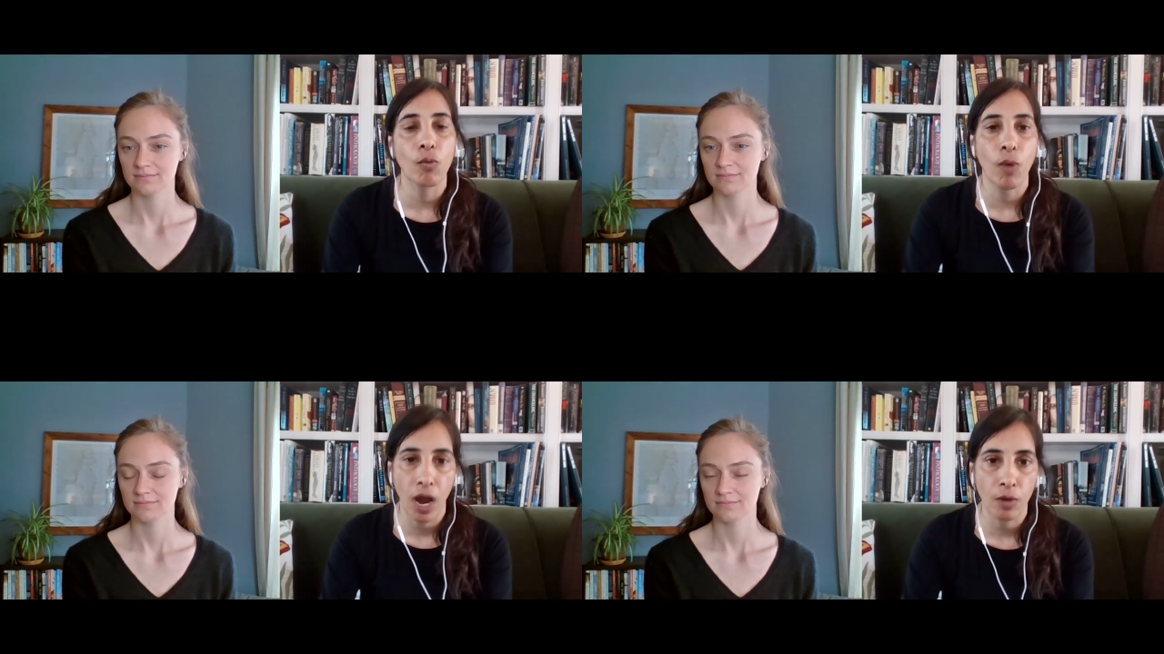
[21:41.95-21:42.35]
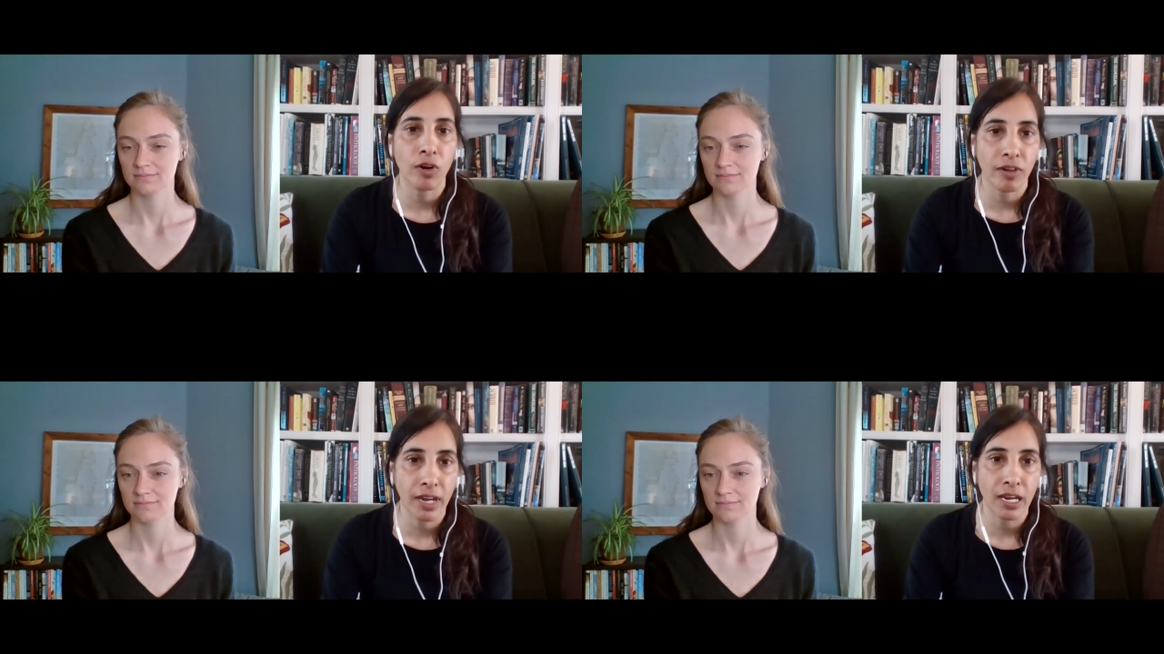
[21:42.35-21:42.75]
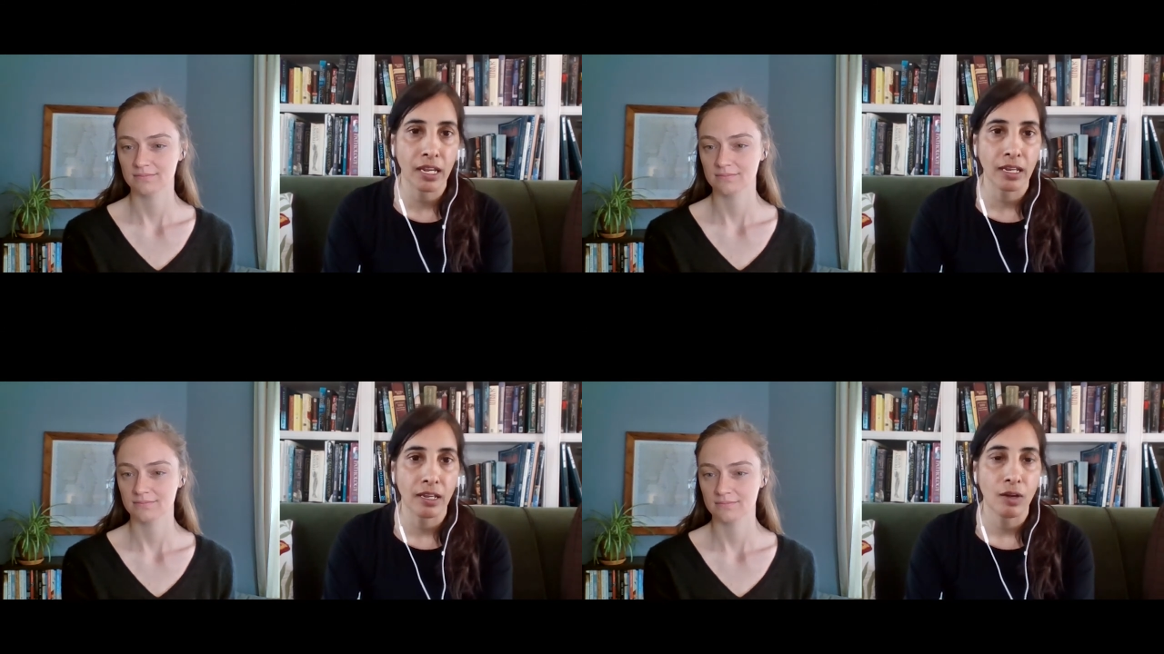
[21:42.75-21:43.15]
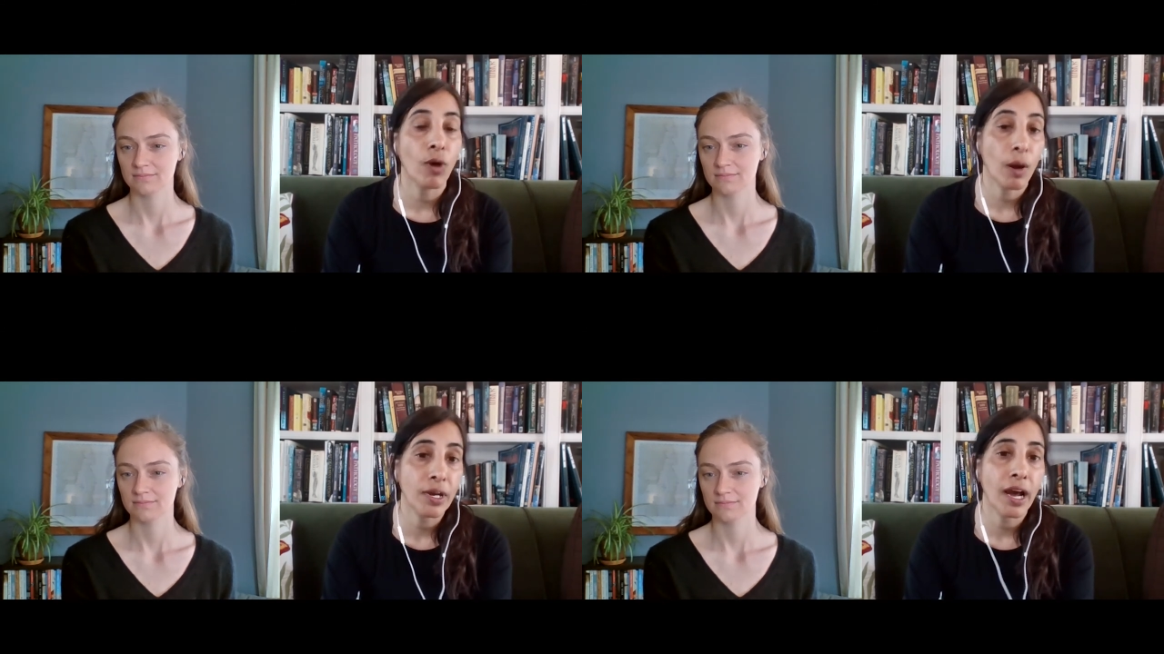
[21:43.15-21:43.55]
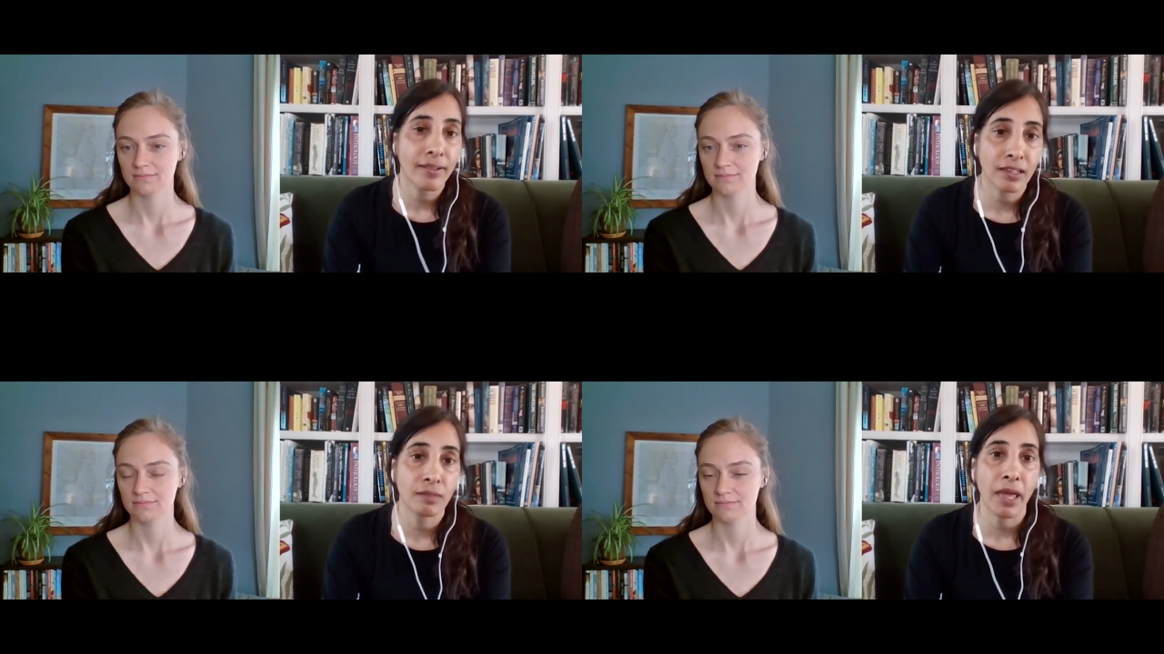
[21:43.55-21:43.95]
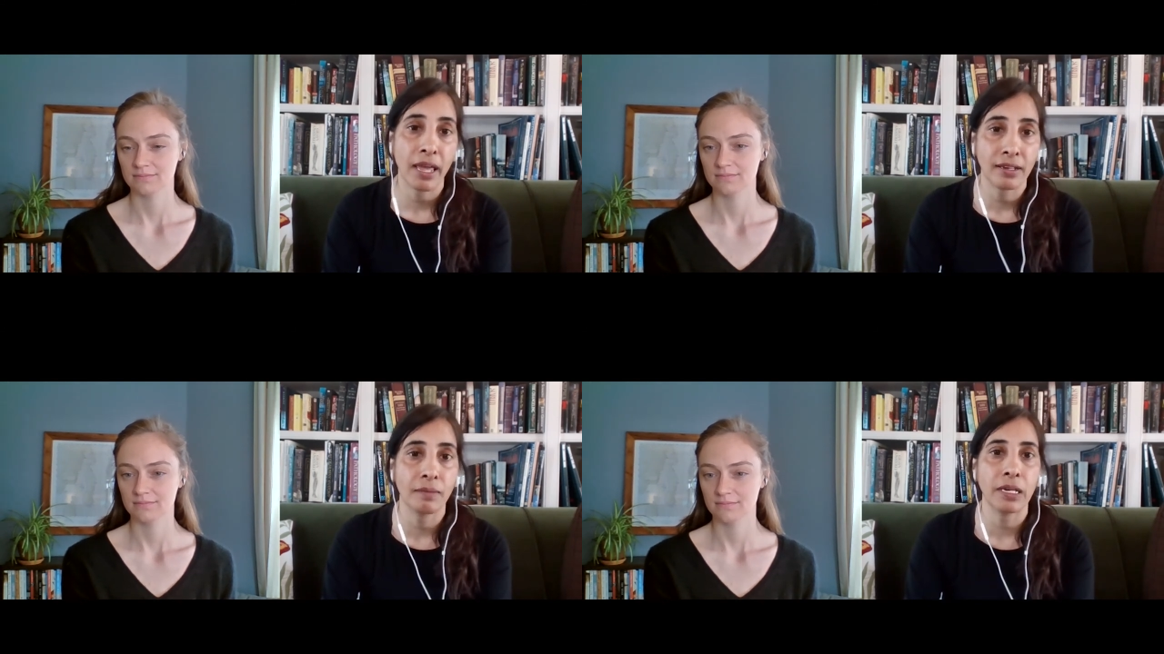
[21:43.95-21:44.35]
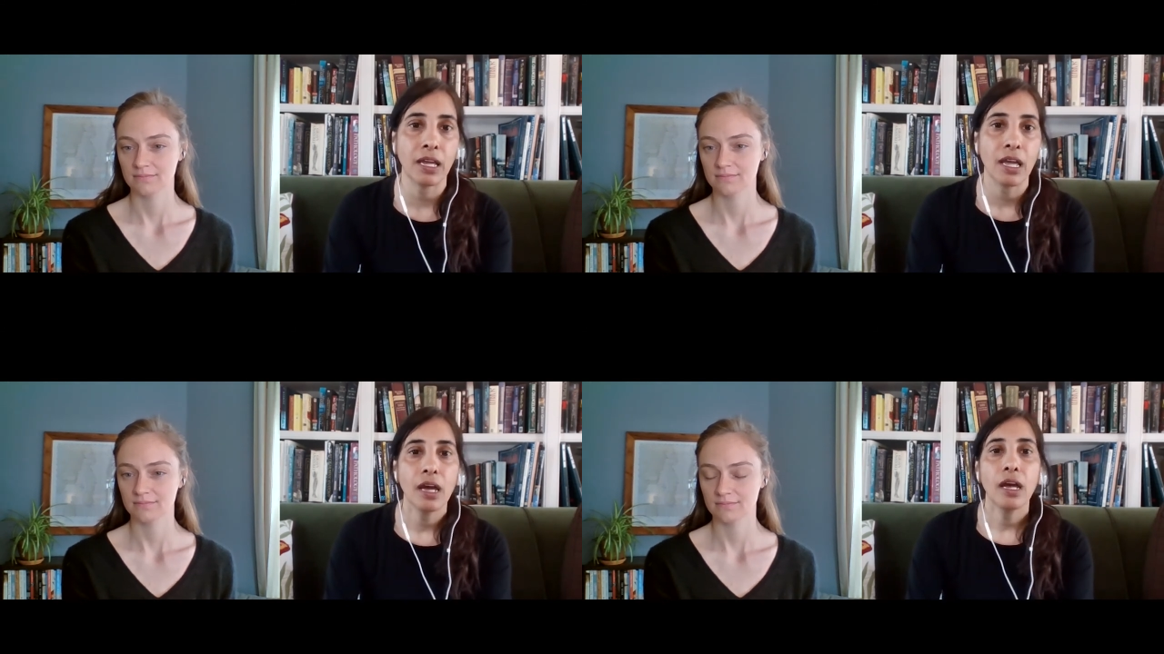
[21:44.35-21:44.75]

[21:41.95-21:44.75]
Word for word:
Speaker 1: why we're getting why we got this pandemic